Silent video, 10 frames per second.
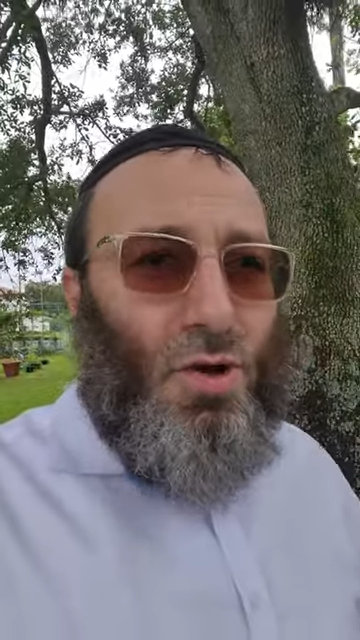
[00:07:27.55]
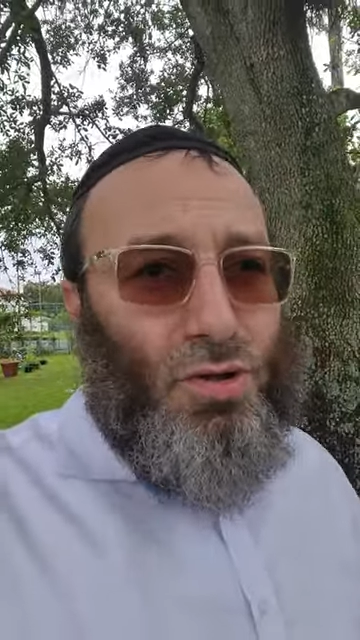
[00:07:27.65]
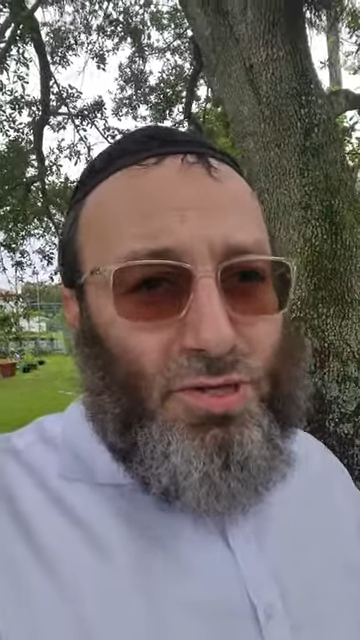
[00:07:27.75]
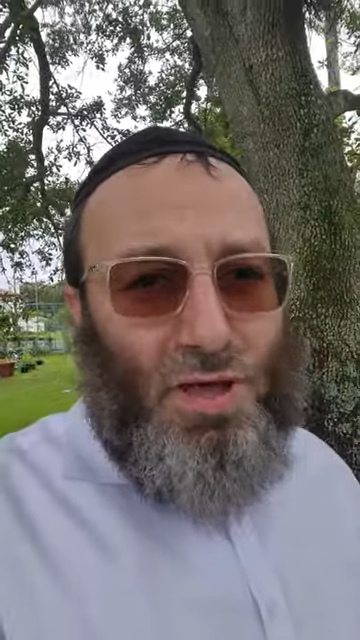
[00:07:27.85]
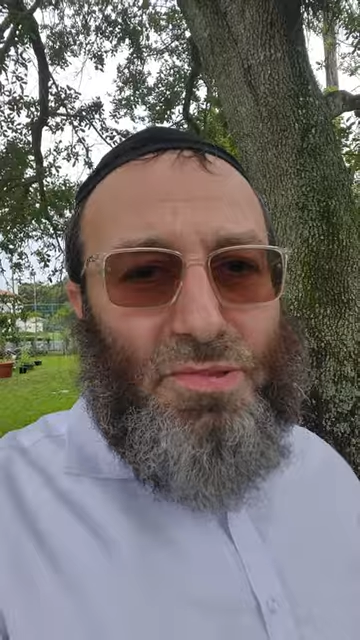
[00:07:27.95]

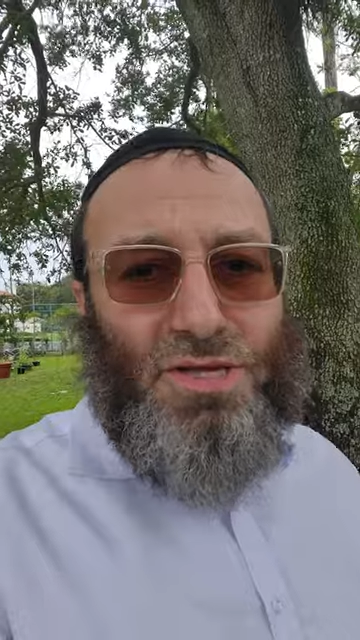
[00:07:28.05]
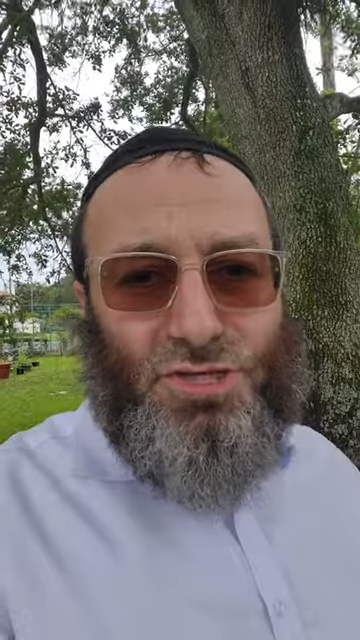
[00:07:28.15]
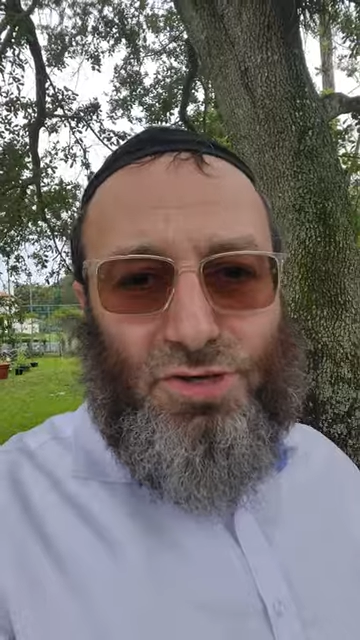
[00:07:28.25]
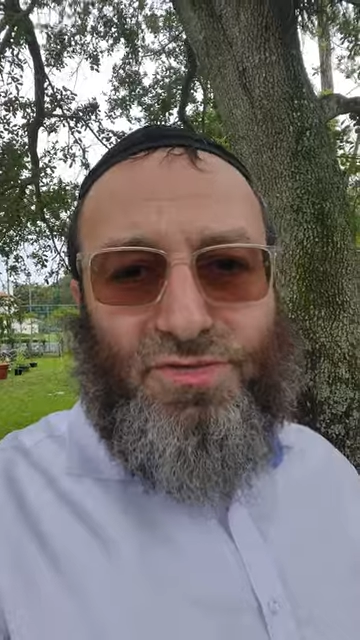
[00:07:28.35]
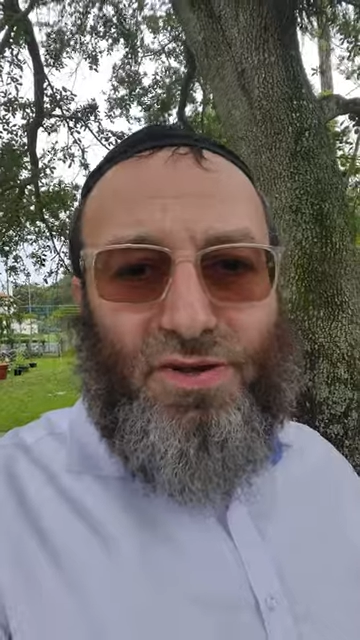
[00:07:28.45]
although I'm not
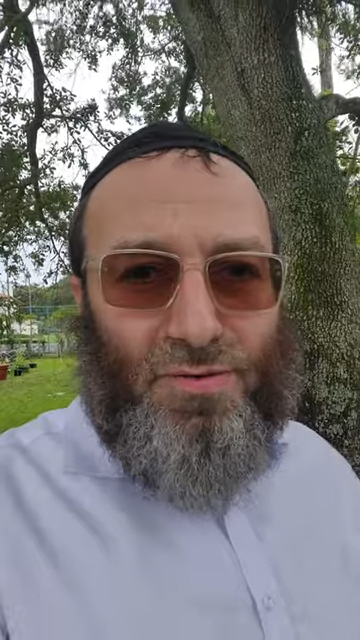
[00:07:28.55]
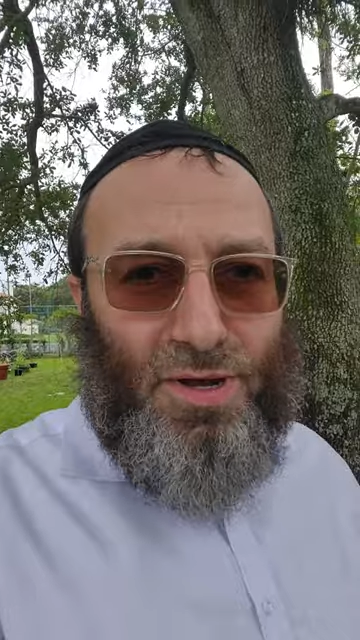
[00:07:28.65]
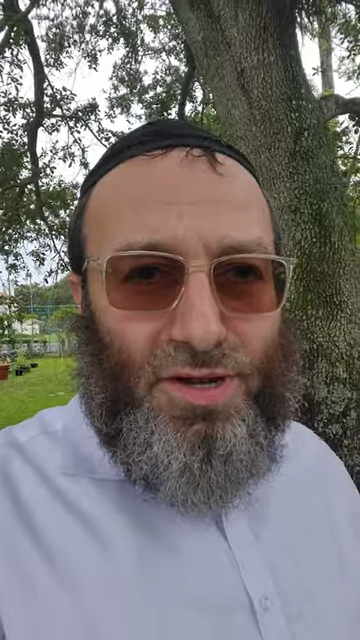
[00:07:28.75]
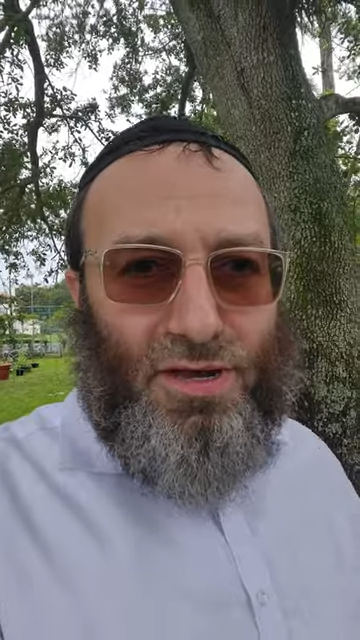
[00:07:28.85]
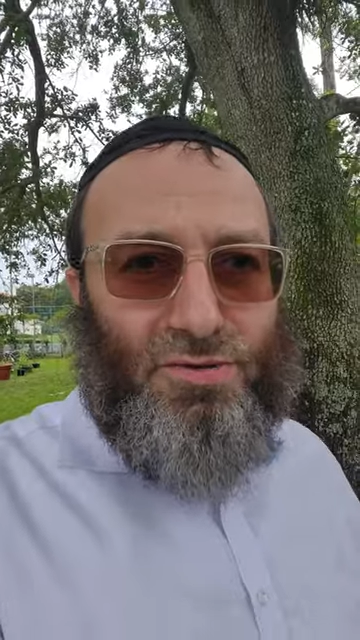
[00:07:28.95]
sure if
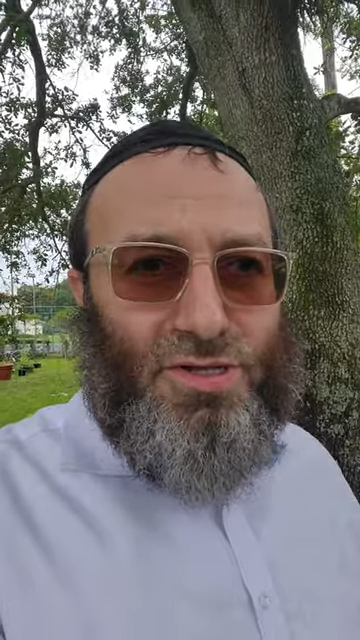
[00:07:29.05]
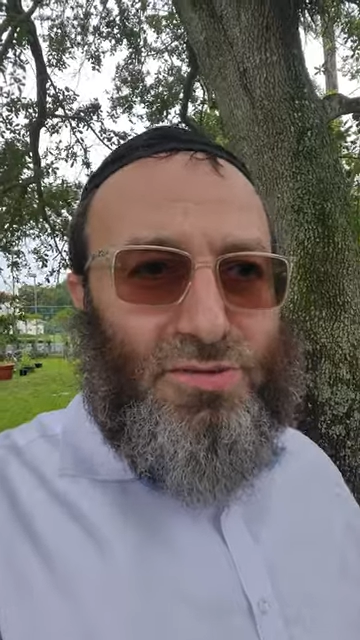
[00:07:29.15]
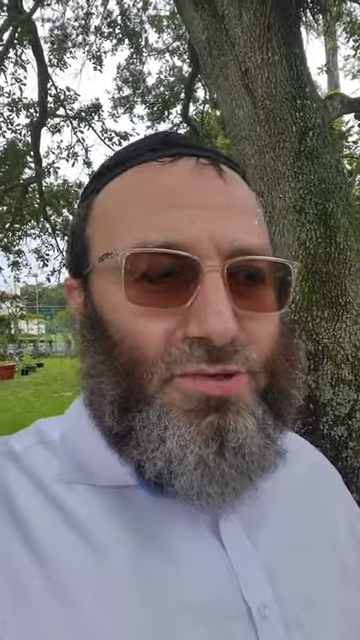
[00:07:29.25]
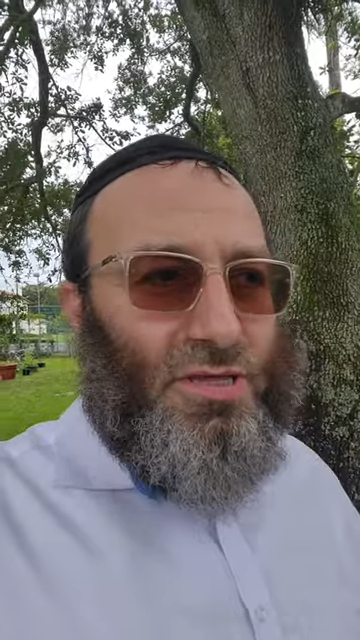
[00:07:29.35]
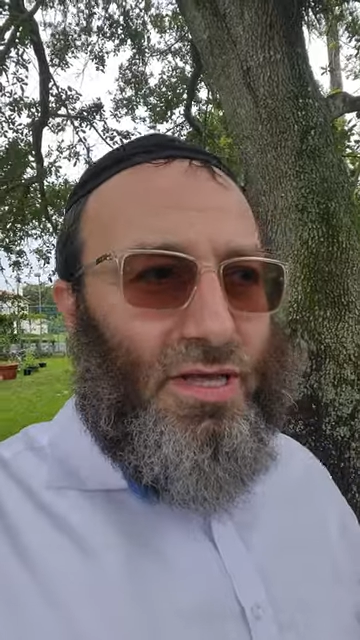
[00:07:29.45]
everybody
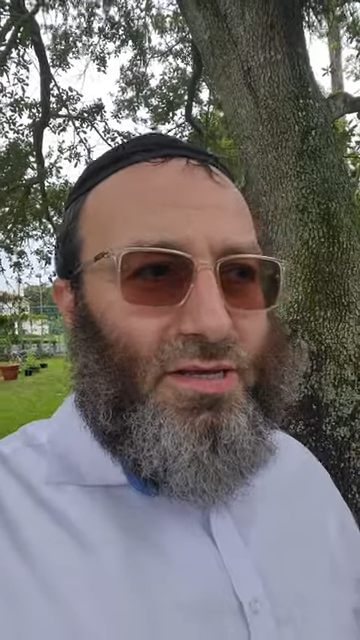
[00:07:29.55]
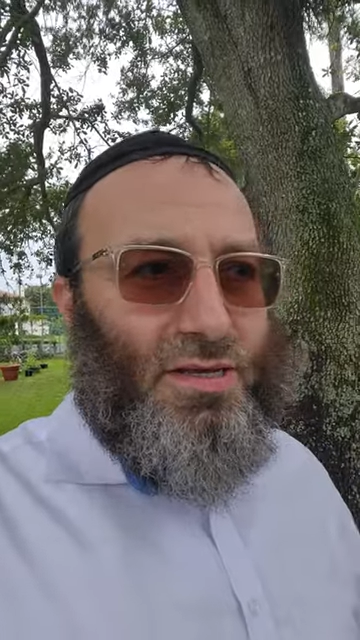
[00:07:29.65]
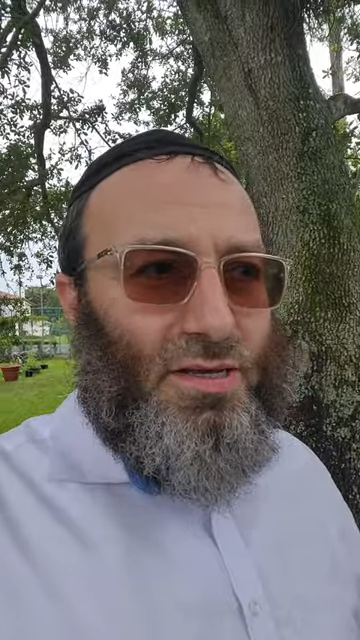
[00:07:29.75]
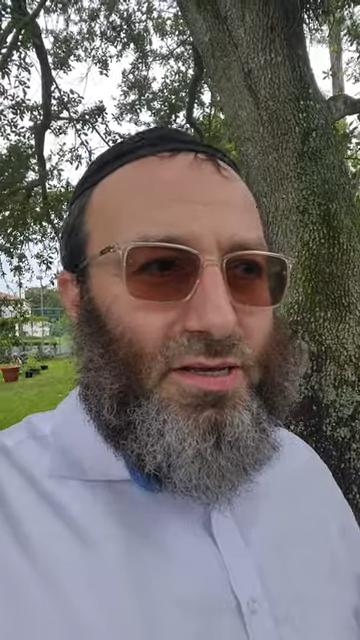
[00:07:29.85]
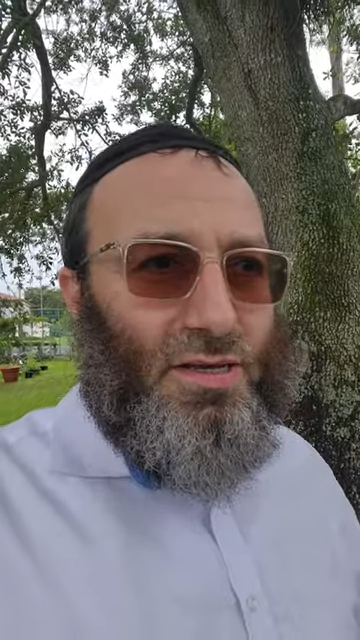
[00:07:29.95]
agrees with that
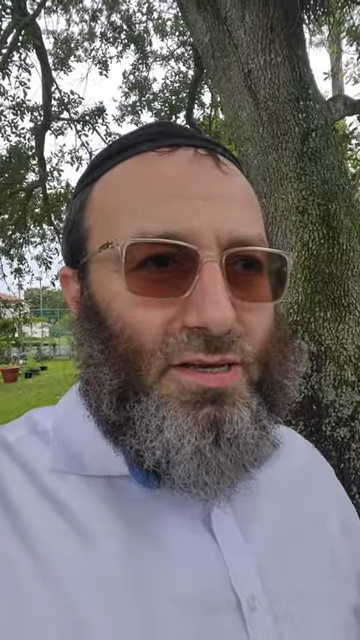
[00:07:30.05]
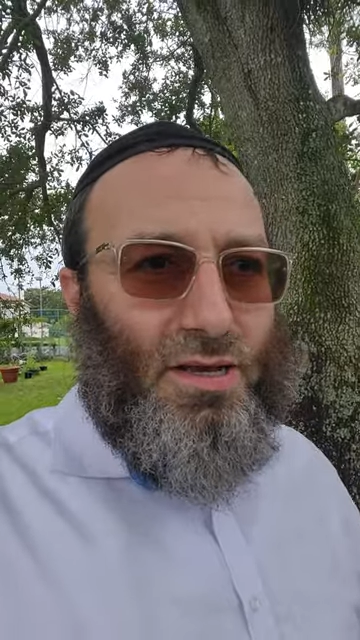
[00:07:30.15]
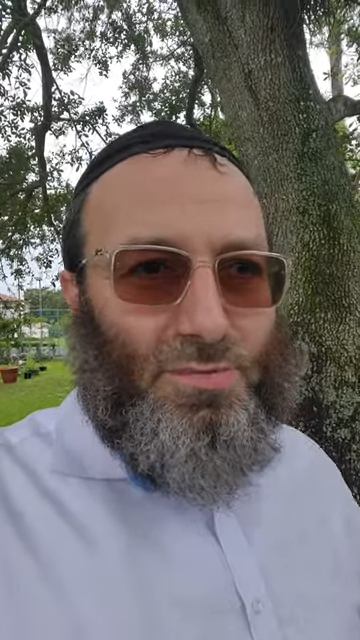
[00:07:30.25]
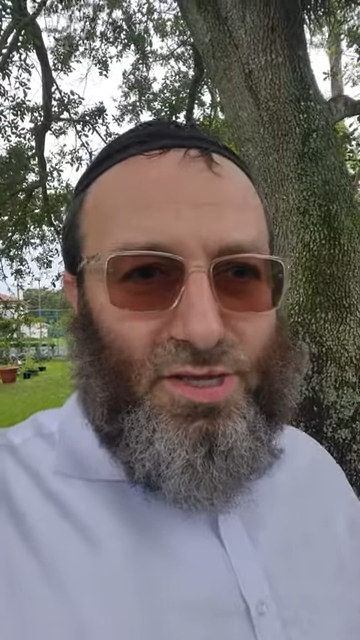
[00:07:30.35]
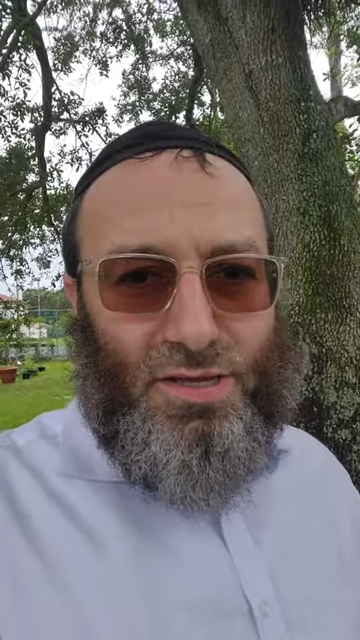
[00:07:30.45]

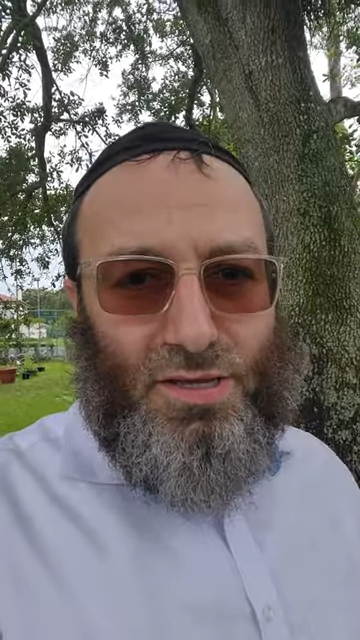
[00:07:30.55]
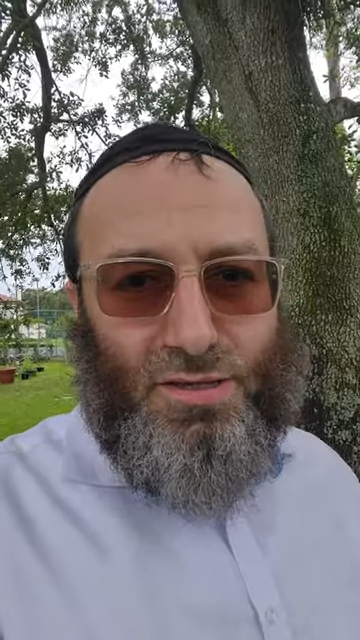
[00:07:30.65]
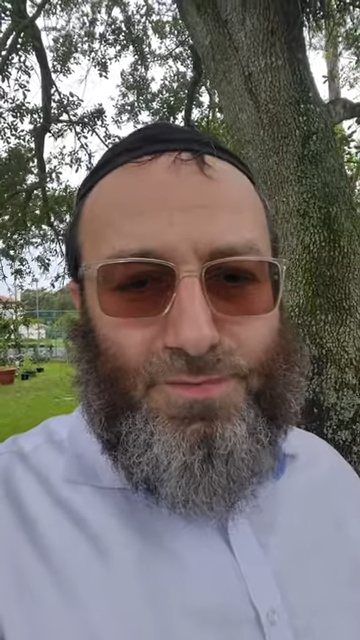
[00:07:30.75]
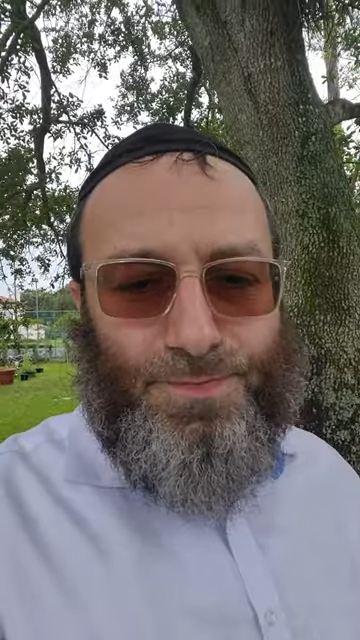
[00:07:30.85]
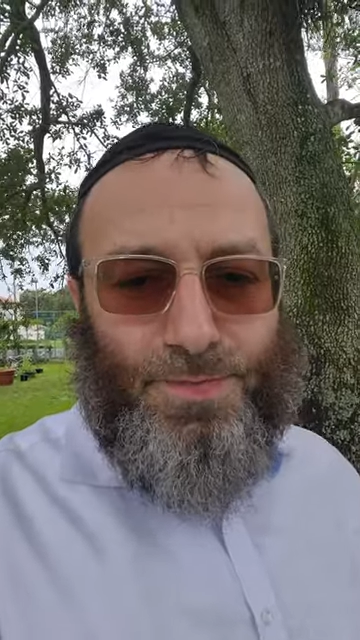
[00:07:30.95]
opinion